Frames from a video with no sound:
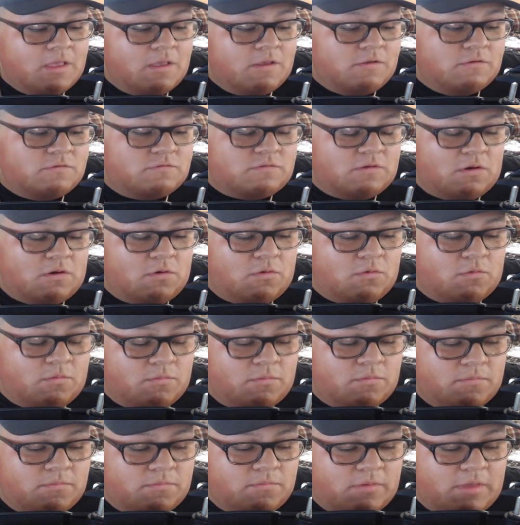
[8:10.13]
So,
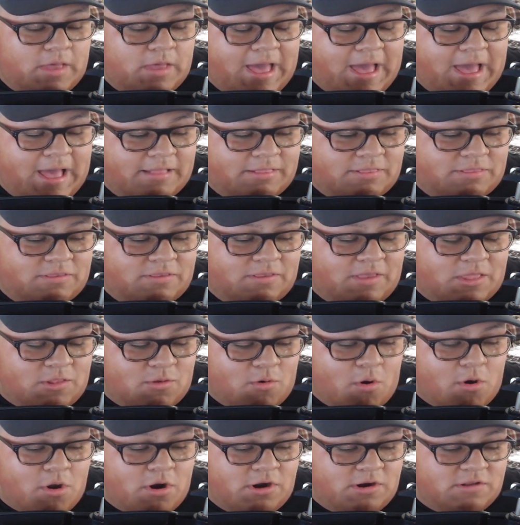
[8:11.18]
in
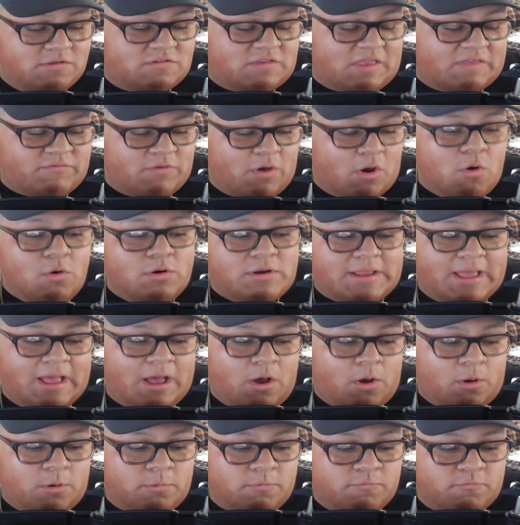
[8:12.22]
order to save
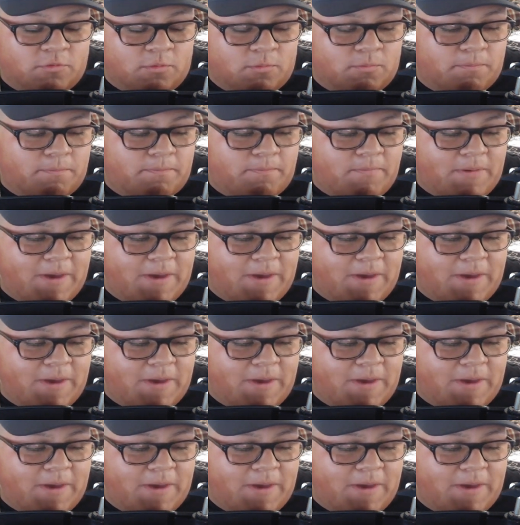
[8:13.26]
O-Town from